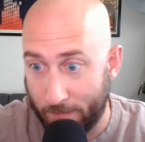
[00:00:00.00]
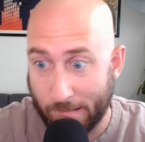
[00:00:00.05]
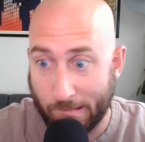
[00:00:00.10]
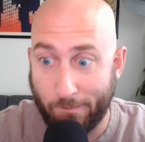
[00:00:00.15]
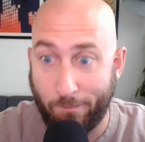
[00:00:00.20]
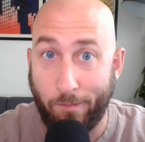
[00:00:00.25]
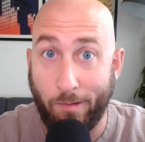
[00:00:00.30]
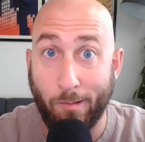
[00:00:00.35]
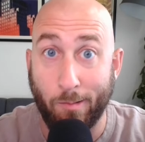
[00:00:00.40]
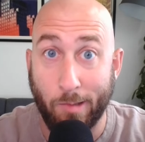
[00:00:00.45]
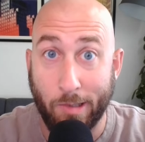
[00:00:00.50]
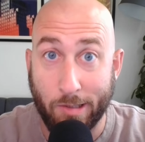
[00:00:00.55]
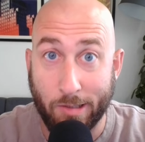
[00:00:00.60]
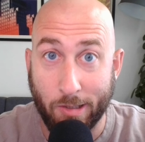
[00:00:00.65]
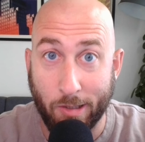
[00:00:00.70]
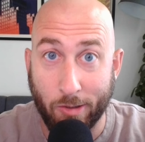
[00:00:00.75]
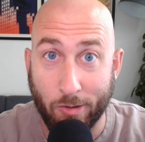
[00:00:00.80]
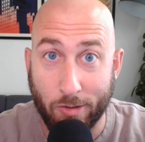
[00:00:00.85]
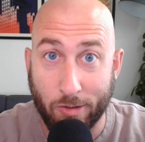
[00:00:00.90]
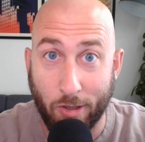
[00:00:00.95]
a few weeks
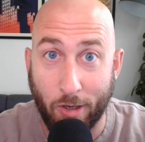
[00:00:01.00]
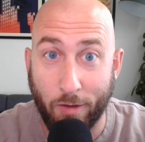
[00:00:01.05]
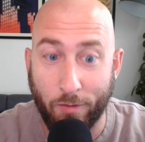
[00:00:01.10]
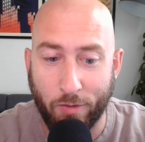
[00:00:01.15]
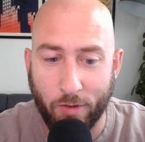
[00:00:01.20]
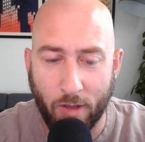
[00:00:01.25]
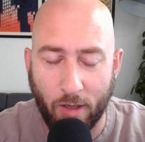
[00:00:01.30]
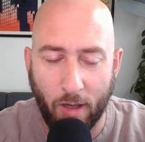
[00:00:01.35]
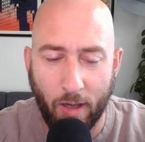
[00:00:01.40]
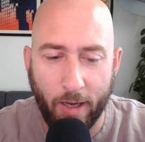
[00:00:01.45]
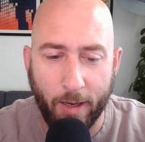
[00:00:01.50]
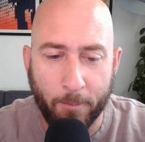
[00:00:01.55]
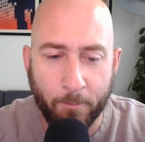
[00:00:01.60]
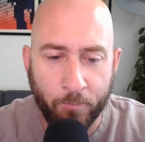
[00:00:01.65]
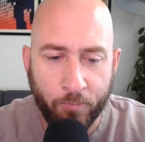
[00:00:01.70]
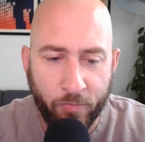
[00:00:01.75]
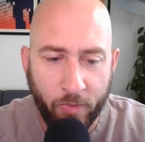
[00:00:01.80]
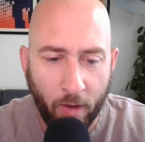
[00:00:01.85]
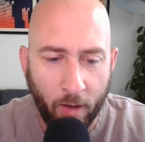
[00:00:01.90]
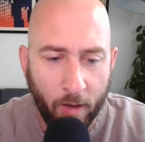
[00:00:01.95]
ago. Sorry for the delay.
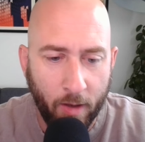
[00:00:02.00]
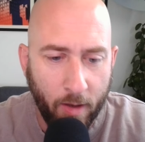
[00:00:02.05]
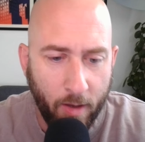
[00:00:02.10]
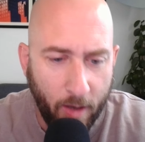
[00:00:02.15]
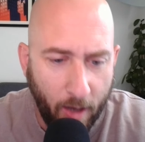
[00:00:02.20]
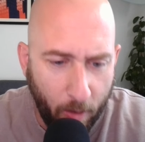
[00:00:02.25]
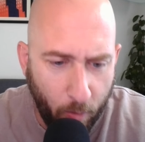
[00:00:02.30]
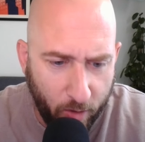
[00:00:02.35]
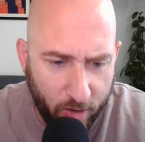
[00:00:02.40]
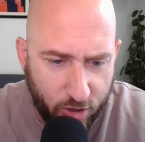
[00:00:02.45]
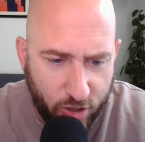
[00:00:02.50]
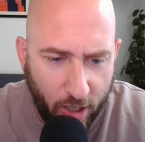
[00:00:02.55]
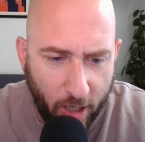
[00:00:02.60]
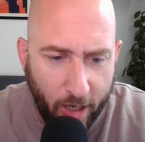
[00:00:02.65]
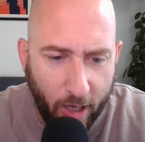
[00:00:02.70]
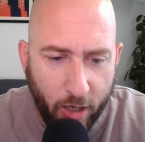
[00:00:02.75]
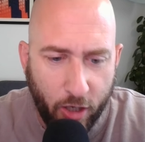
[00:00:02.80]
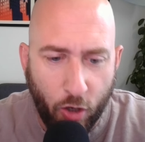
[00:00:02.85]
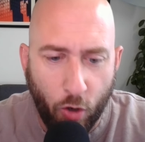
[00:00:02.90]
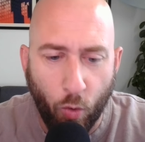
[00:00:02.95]
I want to shout
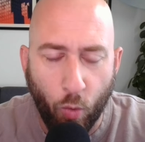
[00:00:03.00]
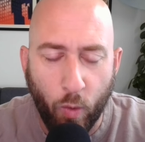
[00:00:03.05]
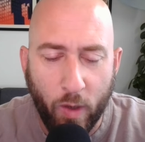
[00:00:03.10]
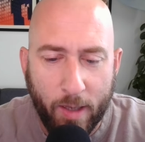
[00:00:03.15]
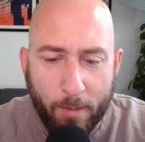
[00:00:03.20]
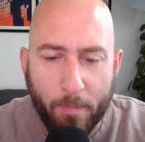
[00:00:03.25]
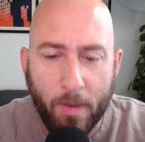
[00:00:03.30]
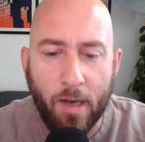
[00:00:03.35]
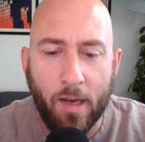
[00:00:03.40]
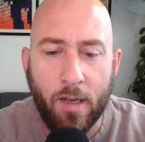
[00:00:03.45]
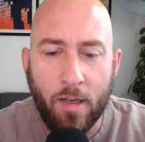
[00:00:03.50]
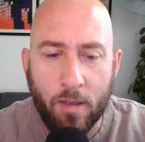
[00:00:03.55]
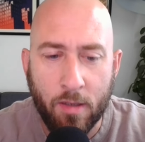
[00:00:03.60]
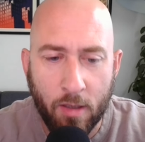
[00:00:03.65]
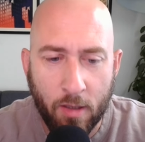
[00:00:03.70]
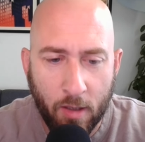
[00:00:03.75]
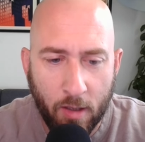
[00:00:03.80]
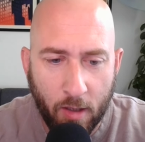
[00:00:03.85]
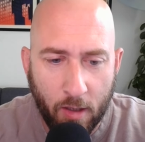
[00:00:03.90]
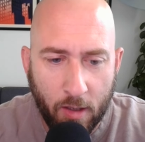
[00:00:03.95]
out Karima,
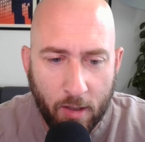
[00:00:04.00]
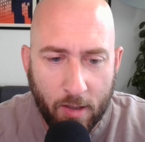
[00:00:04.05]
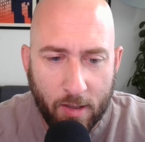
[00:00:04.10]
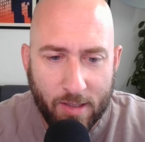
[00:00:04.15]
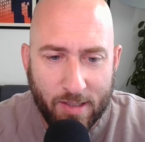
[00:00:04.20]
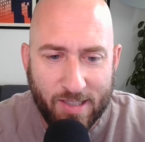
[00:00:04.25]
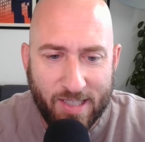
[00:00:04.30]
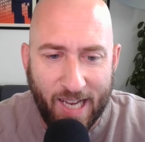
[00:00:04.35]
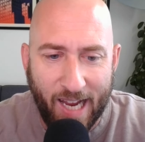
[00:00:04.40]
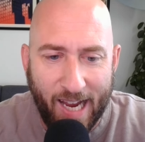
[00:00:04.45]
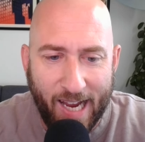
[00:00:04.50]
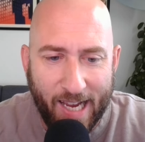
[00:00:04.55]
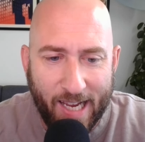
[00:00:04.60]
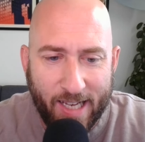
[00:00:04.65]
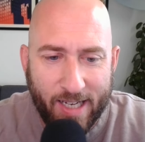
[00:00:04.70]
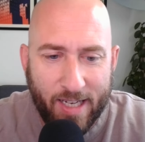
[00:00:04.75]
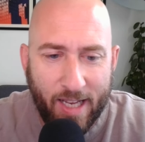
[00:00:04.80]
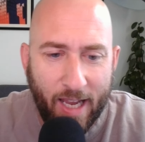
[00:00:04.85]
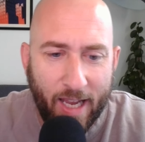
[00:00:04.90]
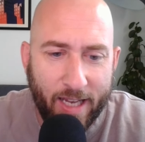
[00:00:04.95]

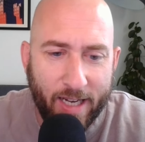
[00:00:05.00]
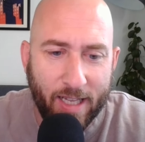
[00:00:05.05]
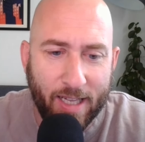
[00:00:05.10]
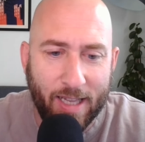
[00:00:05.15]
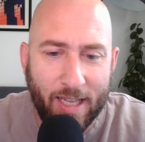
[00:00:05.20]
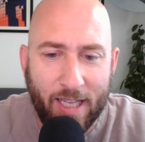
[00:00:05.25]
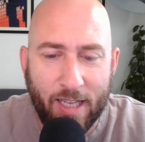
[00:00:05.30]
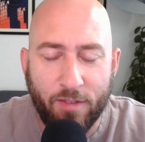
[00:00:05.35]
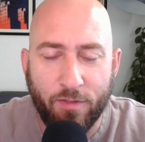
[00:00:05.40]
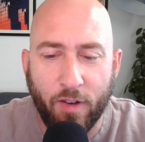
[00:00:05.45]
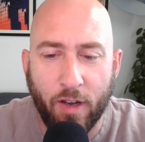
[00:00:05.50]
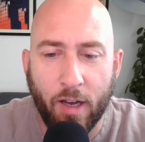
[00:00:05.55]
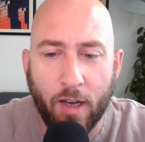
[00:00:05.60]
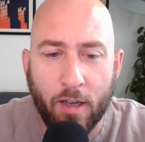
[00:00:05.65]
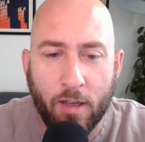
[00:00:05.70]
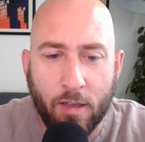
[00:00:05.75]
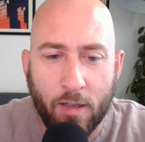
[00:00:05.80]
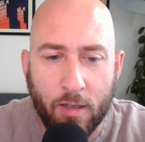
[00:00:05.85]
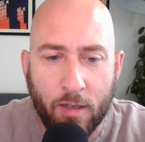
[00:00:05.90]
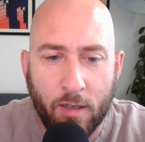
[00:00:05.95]
Dan, and Oliva,
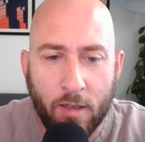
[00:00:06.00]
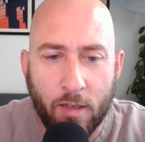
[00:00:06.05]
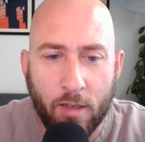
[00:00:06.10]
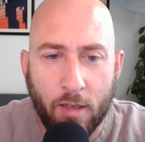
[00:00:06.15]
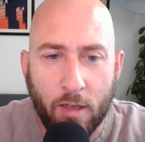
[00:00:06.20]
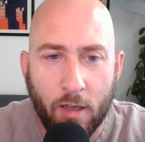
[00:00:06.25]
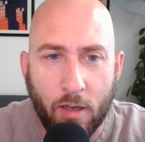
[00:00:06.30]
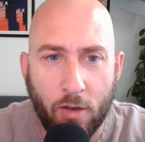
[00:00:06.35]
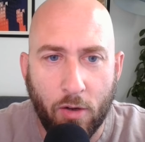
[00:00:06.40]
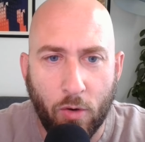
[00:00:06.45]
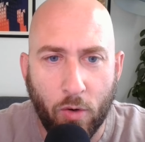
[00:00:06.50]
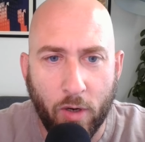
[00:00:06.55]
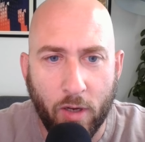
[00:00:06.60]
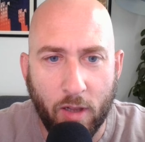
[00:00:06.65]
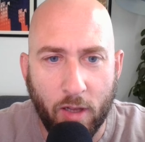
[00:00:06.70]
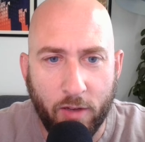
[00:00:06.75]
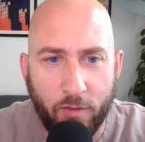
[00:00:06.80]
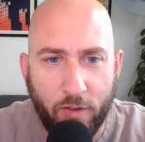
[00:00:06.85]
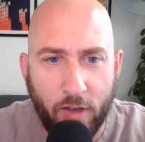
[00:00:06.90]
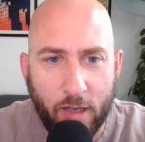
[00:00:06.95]
or
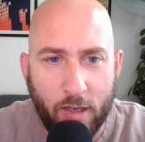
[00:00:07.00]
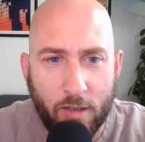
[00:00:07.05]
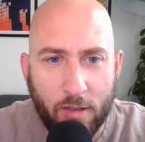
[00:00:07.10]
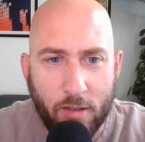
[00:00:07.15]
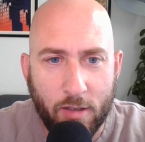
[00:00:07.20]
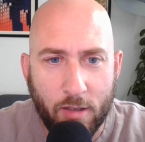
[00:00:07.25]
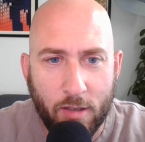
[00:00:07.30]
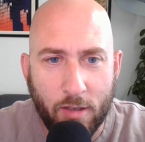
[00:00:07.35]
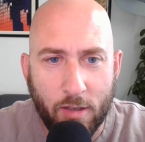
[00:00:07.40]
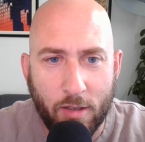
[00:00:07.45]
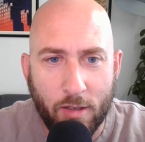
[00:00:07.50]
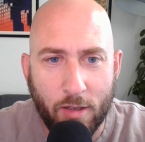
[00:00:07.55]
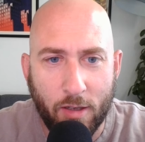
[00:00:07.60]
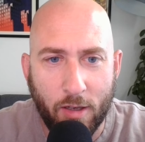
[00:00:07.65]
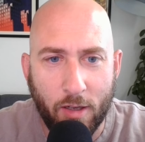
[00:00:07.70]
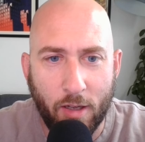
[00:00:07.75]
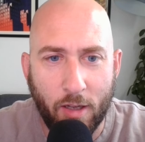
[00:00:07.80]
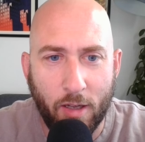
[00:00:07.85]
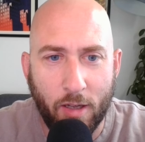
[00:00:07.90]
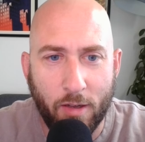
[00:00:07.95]
Olivia.
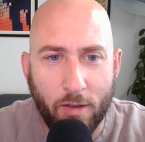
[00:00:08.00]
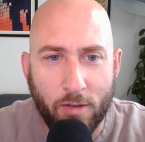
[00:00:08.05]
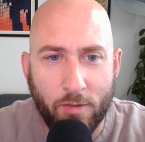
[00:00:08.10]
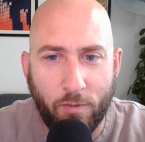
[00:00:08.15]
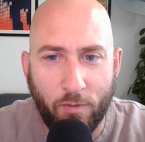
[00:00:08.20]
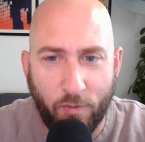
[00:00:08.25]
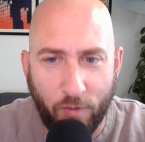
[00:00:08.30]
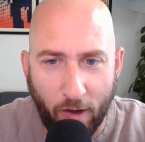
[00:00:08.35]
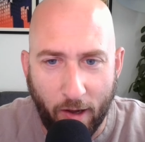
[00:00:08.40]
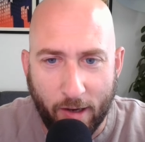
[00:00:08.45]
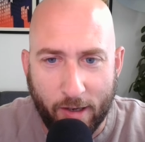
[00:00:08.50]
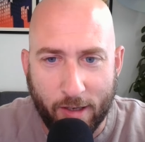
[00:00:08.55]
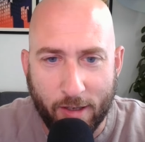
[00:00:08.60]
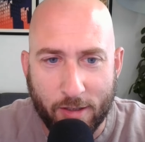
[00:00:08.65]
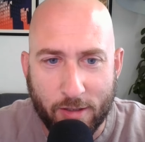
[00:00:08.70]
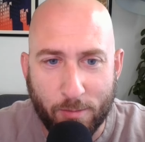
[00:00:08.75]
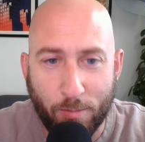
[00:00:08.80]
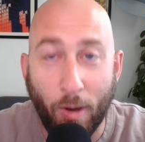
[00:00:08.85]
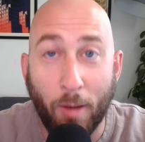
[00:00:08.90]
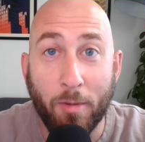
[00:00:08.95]
Fuck,
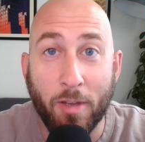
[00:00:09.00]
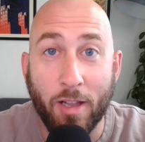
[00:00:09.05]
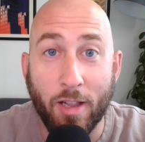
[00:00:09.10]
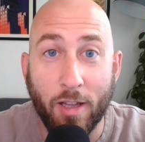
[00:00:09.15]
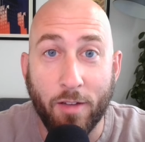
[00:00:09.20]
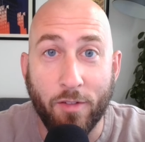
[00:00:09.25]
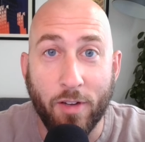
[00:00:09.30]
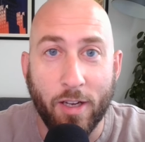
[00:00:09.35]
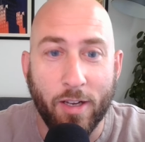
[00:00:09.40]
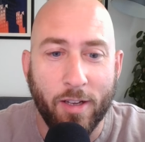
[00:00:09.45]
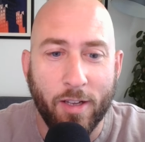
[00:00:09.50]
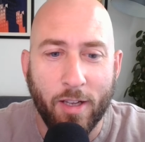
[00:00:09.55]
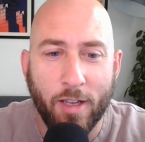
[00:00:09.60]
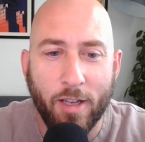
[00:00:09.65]
it's probably Olivia.